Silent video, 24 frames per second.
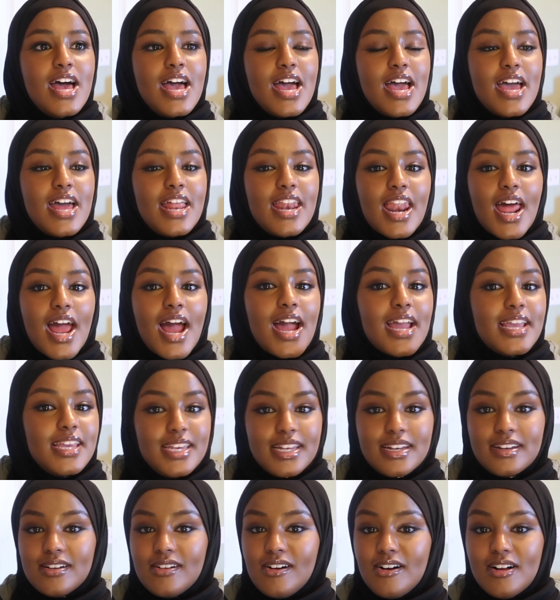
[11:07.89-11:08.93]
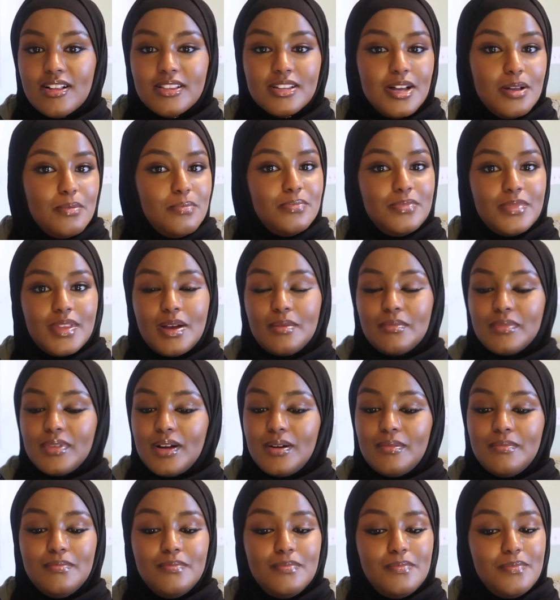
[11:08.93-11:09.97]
and I eat it all up. I'm like,